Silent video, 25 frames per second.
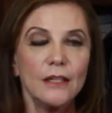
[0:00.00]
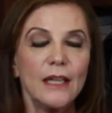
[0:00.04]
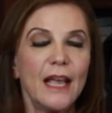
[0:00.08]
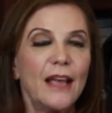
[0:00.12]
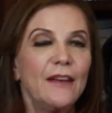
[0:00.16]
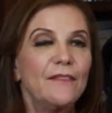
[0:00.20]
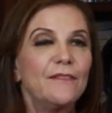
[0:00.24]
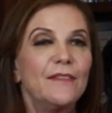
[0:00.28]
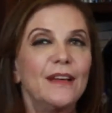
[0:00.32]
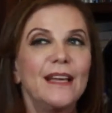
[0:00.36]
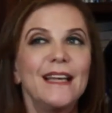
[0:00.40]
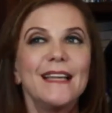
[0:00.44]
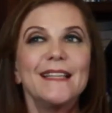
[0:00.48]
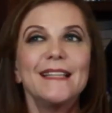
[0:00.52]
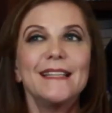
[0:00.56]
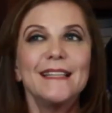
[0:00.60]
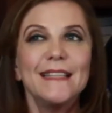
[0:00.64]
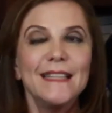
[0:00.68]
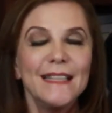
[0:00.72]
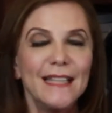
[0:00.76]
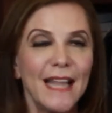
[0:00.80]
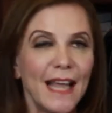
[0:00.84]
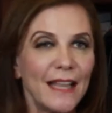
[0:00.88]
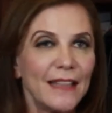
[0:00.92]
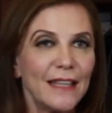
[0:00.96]
they have
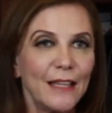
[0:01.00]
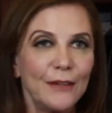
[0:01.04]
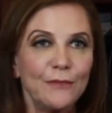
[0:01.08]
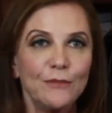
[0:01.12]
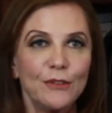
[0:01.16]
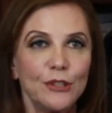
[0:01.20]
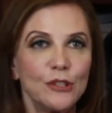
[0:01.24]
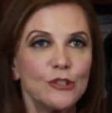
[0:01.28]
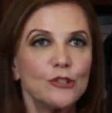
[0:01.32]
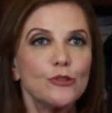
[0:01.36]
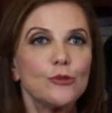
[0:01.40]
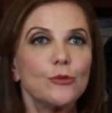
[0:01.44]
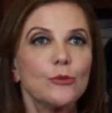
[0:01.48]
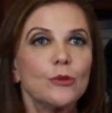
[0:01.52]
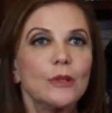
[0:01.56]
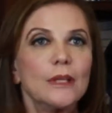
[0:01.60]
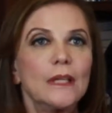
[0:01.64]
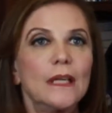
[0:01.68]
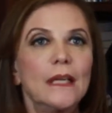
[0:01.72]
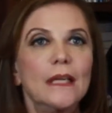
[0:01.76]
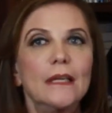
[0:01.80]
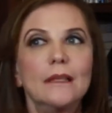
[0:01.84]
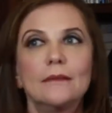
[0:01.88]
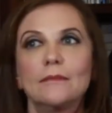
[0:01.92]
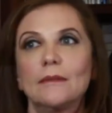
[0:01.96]
nothing,
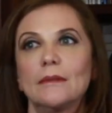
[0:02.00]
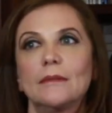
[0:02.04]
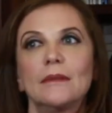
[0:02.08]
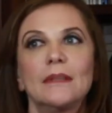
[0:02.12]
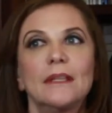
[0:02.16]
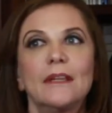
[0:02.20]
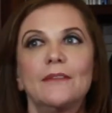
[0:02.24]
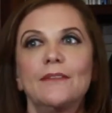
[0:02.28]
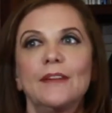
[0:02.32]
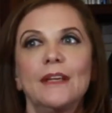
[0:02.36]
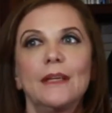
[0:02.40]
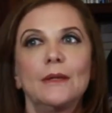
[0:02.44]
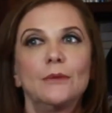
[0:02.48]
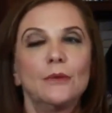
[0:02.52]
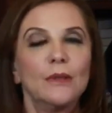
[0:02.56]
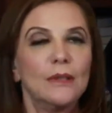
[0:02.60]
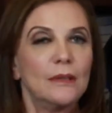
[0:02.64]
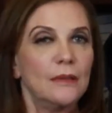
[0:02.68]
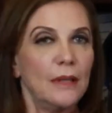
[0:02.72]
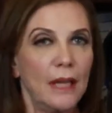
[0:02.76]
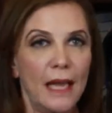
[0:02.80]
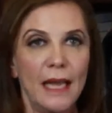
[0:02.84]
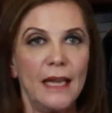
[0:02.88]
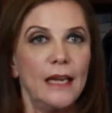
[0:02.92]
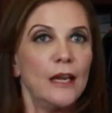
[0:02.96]
virtually living
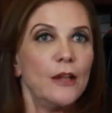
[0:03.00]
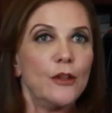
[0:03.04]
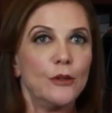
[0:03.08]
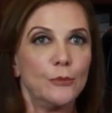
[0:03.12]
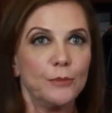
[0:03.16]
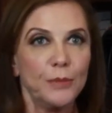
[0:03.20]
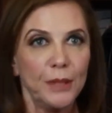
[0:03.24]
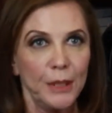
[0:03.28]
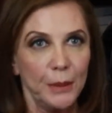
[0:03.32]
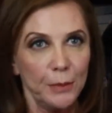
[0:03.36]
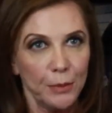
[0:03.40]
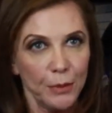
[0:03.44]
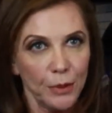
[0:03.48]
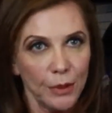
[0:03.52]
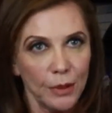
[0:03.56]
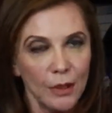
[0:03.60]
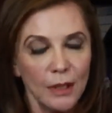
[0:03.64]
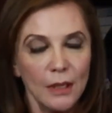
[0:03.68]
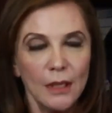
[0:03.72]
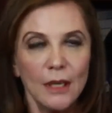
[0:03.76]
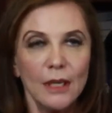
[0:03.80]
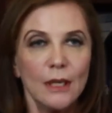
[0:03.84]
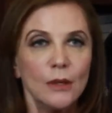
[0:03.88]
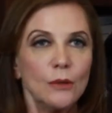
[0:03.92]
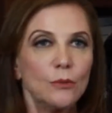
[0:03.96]
with 8 other
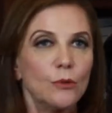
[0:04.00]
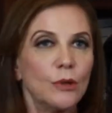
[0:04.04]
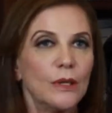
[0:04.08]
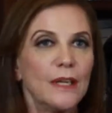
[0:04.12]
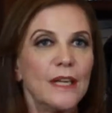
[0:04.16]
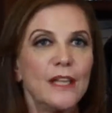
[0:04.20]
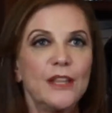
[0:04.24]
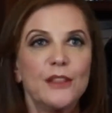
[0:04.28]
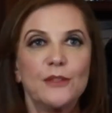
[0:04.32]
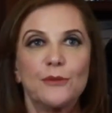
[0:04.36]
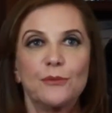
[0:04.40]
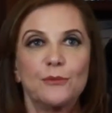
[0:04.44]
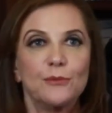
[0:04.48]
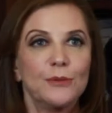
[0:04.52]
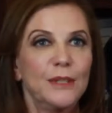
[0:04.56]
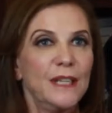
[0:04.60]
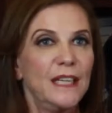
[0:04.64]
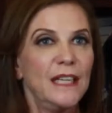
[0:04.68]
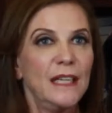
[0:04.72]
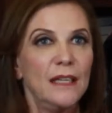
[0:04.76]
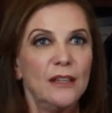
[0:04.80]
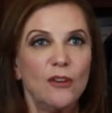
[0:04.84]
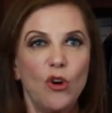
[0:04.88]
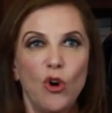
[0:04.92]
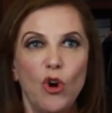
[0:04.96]
people, working
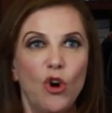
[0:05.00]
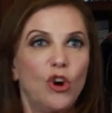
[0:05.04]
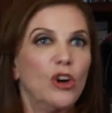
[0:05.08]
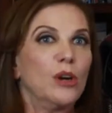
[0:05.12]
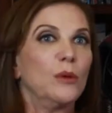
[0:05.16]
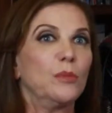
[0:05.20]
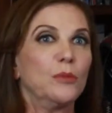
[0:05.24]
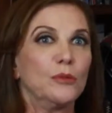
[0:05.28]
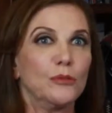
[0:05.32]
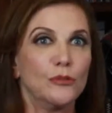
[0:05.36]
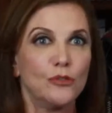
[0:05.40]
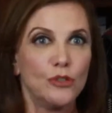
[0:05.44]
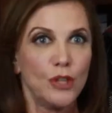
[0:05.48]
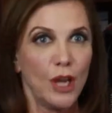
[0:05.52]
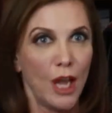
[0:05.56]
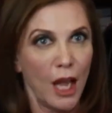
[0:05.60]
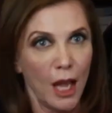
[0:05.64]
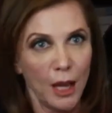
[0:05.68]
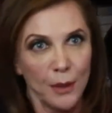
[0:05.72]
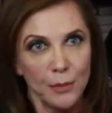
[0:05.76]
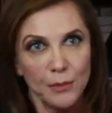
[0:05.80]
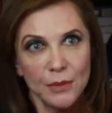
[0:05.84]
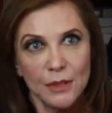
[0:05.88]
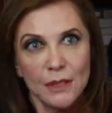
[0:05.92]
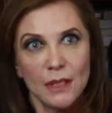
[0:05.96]
3 horrible
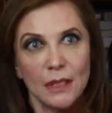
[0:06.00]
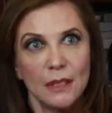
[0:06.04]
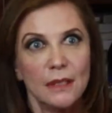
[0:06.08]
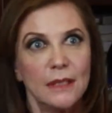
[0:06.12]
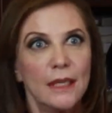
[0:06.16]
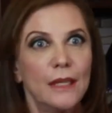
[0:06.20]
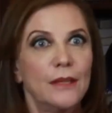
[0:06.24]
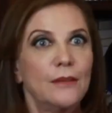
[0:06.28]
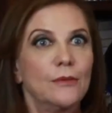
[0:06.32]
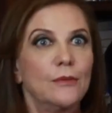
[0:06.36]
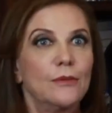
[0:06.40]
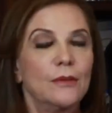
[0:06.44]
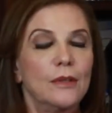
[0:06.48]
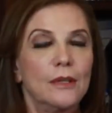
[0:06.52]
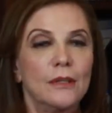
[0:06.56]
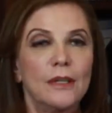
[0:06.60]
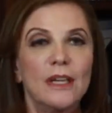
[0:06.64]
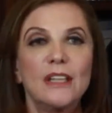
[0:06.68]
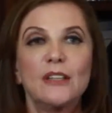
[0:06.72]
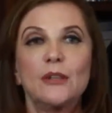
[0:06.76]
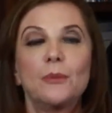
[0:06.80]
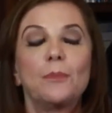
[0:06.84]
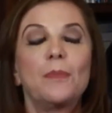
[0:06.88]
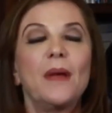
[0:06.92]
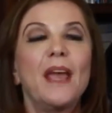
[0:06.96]
jobs to get through their
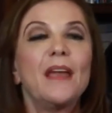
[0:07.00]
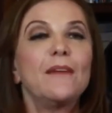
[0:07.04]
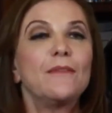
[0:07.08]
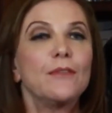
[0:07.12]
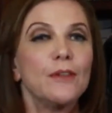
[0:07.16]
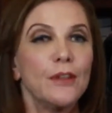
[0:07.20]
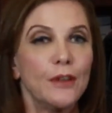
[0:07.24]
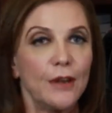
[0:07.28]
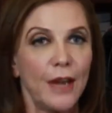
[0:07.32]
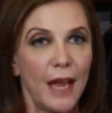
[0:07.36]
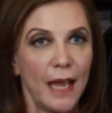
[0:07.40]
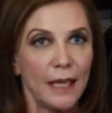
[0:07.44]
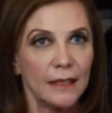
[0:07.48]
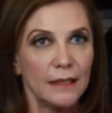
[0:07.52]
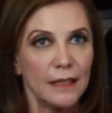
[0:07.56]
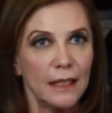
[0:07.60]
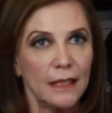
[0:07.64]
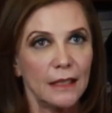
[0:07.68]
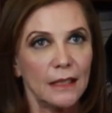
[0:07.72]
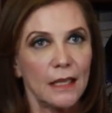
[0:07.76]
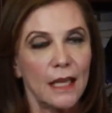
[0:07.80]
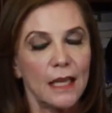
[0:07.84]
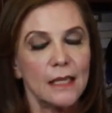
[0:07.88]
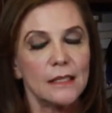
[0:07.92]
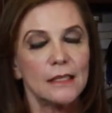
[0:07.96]
day to pay for their
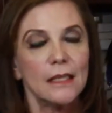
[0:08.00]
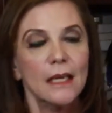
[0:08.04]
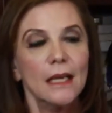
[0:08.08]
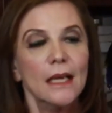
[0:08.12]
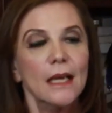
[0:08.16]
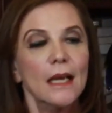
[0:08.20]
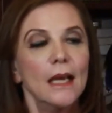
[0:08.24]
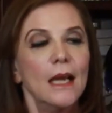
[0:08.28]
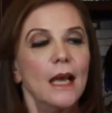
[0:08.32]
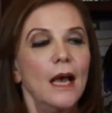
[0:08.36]
acting class.